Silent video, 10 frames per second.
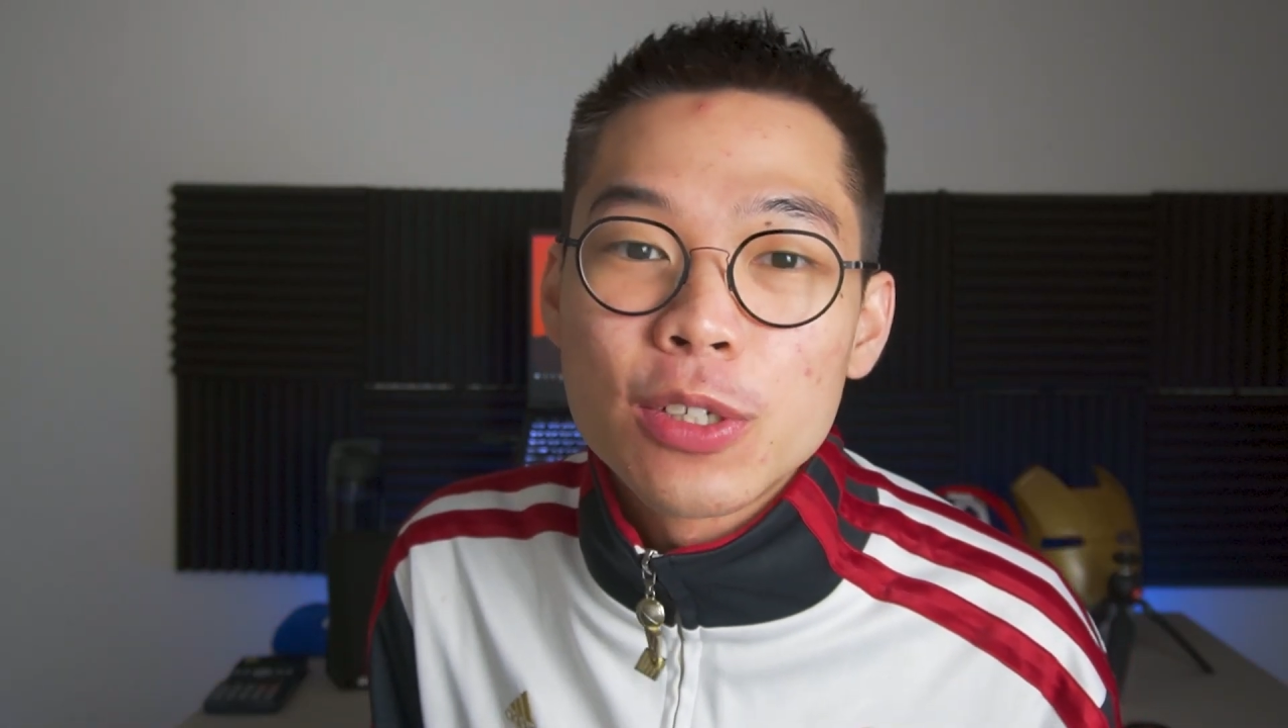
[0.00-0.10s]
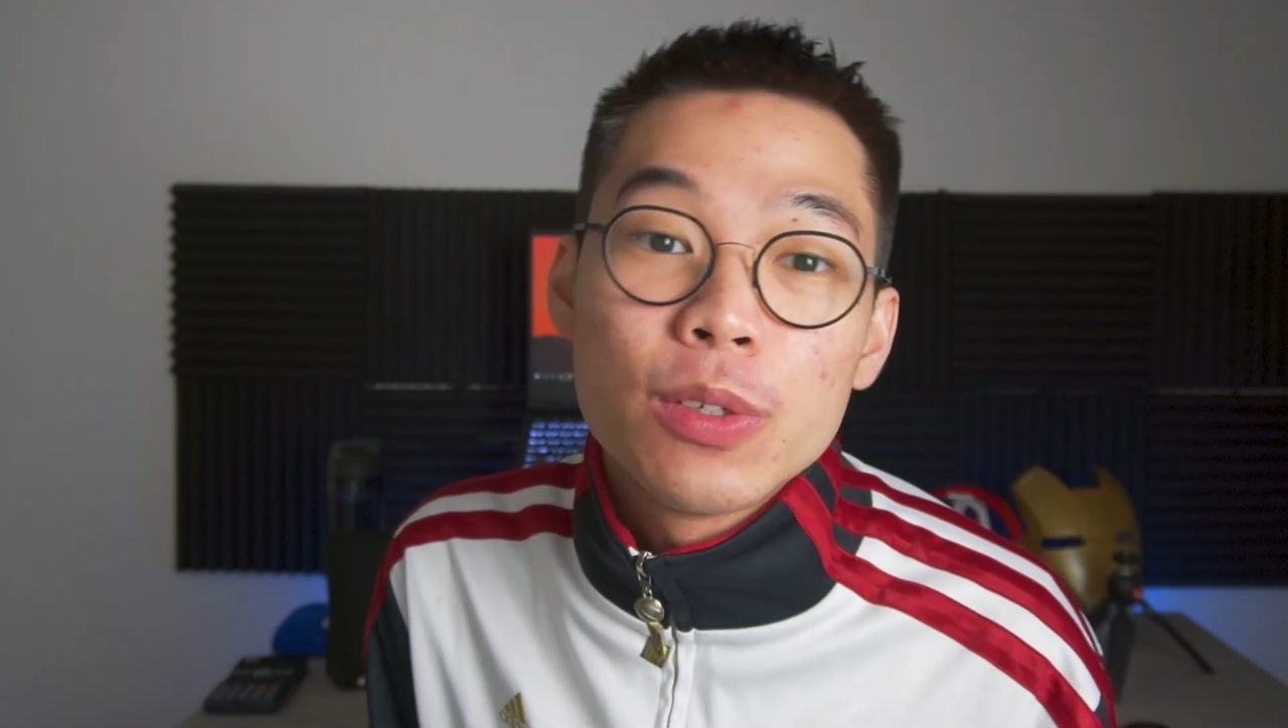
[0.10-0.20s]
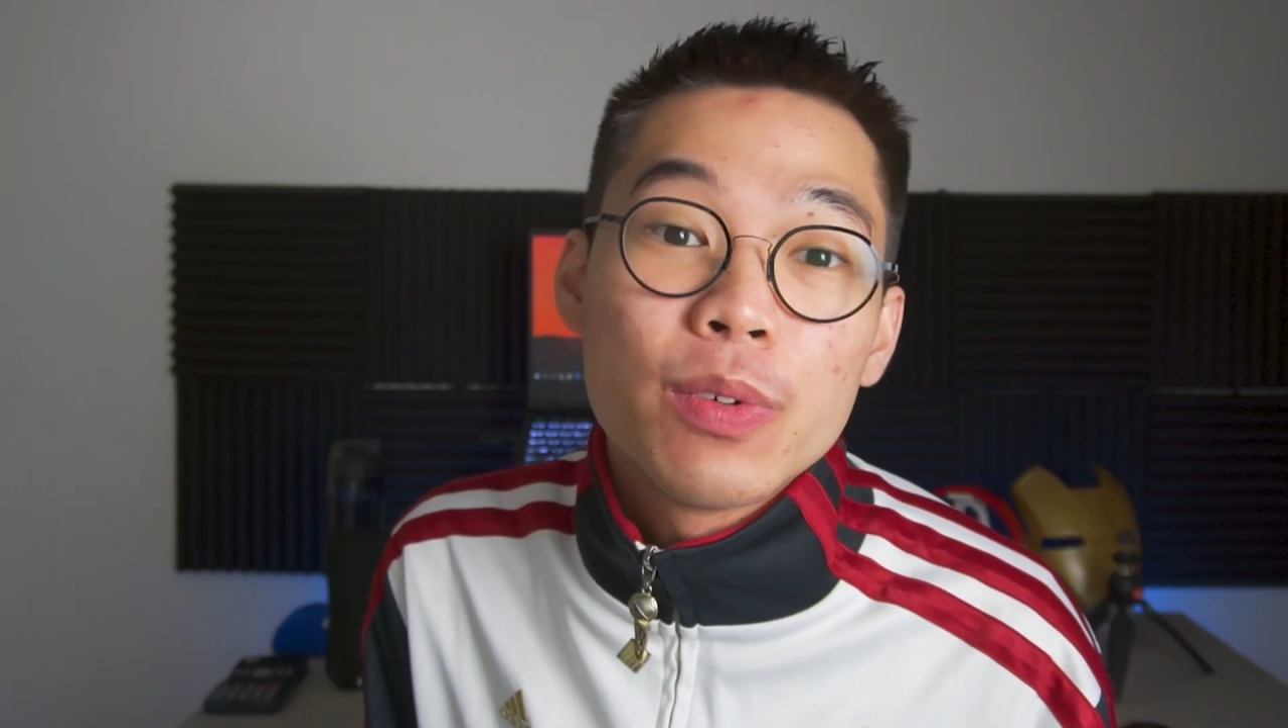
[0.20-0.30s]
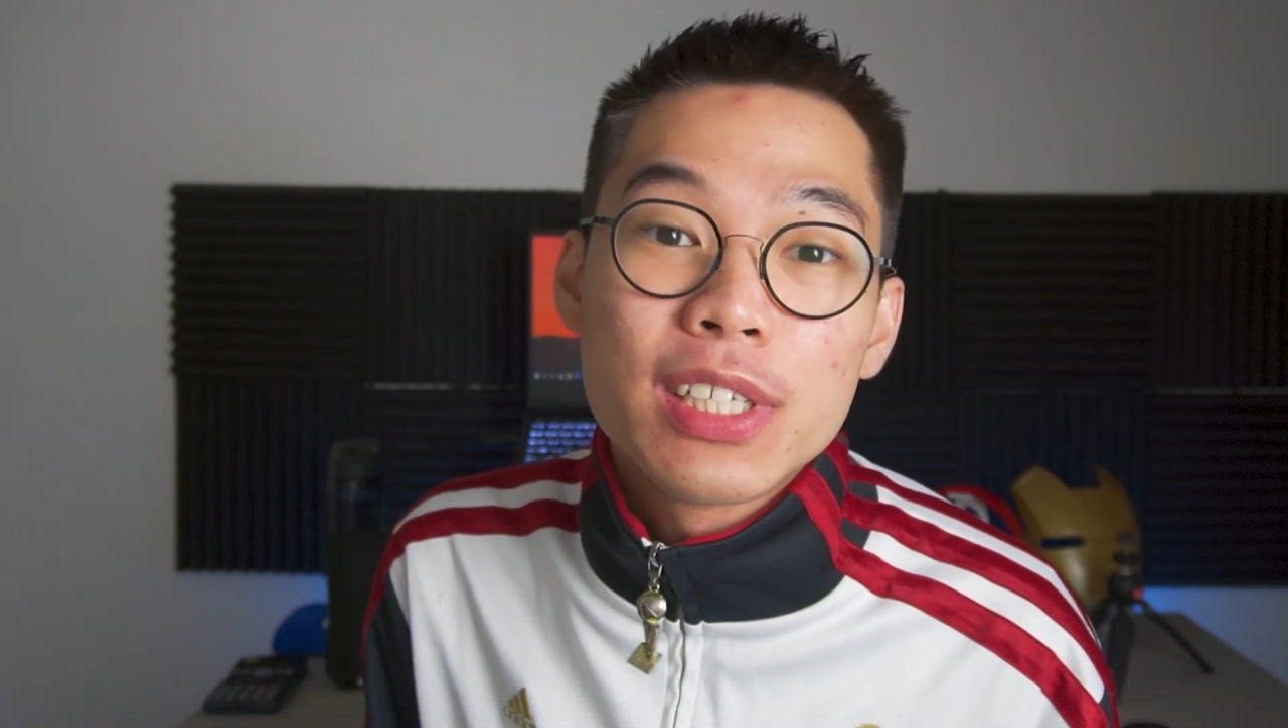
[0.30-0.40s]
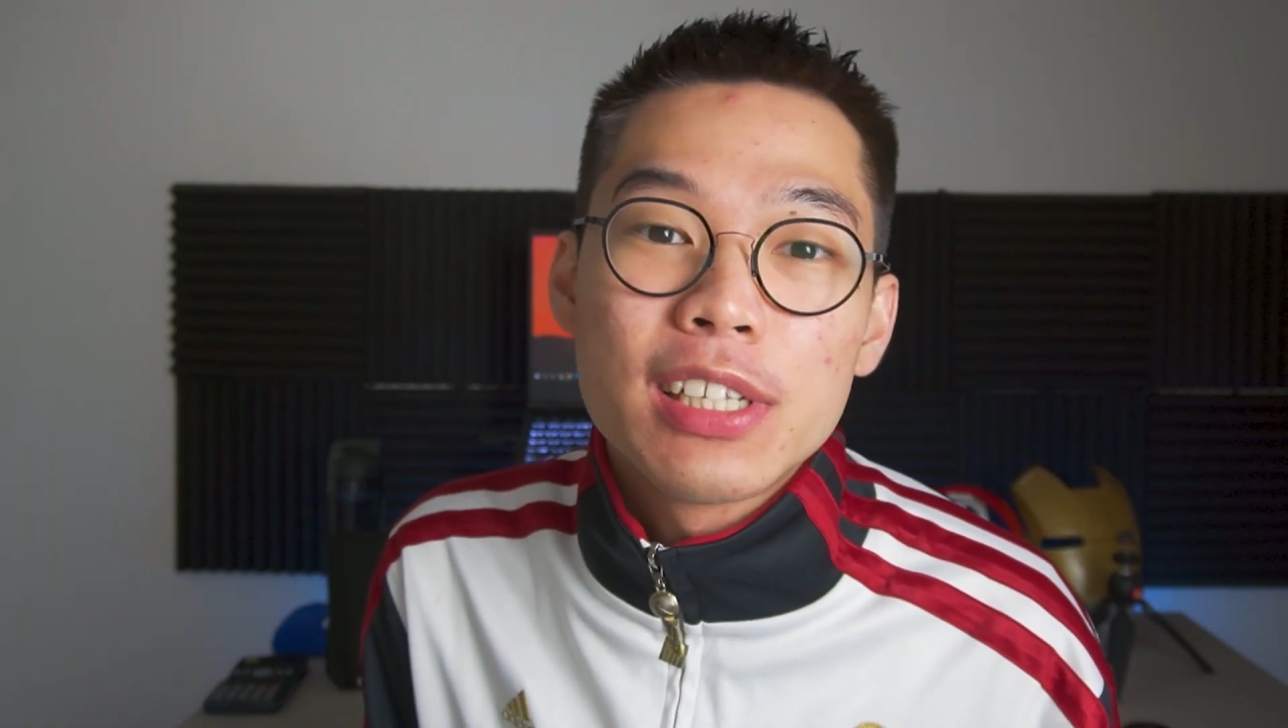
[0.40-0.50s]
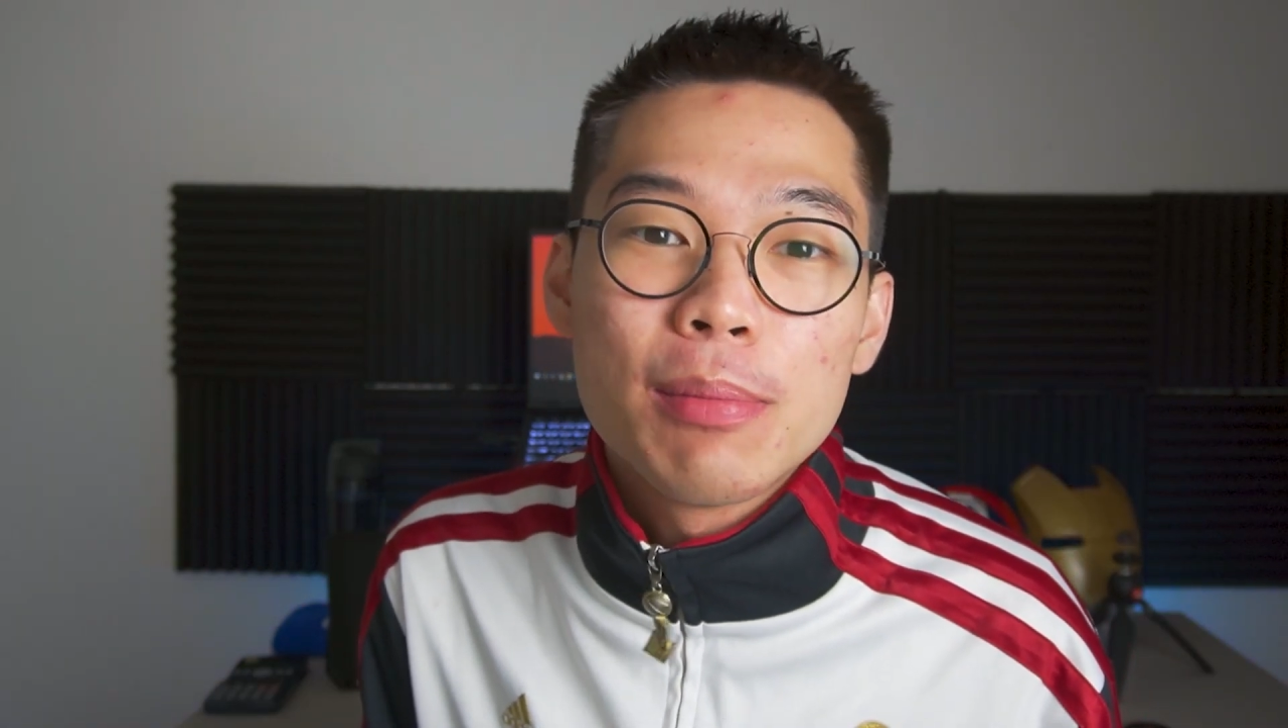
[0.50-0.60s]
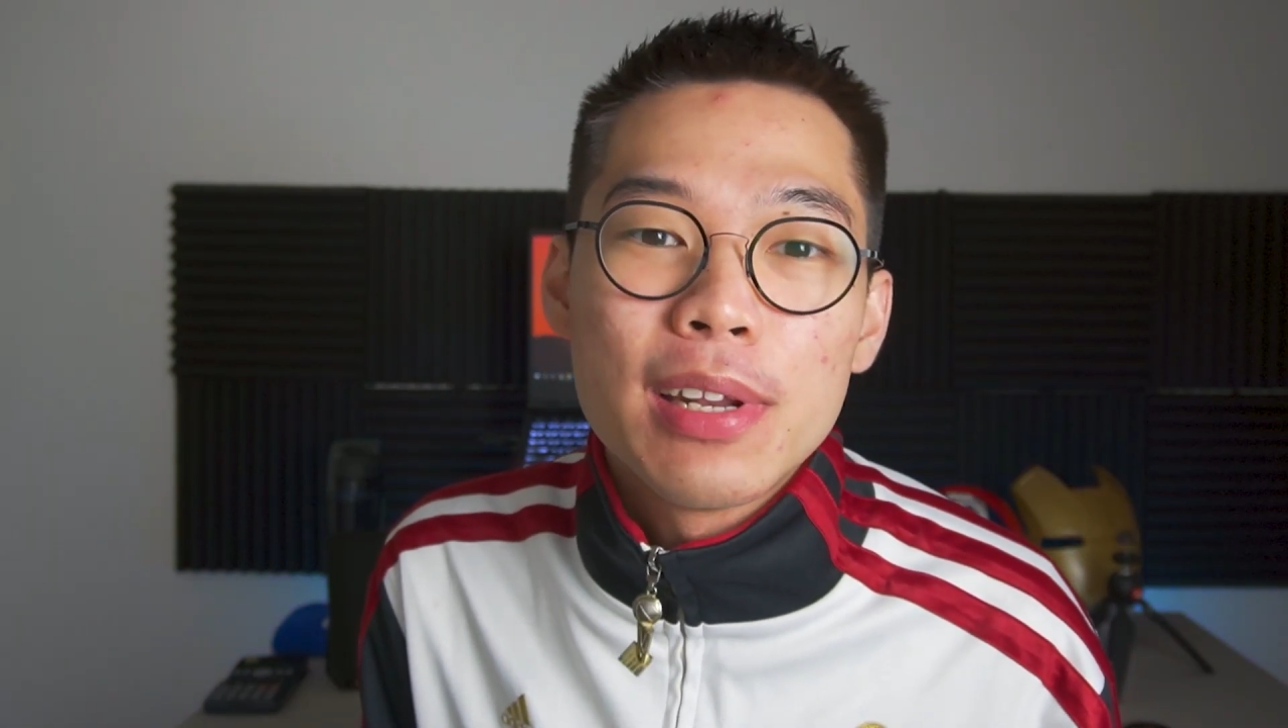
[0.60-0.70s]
University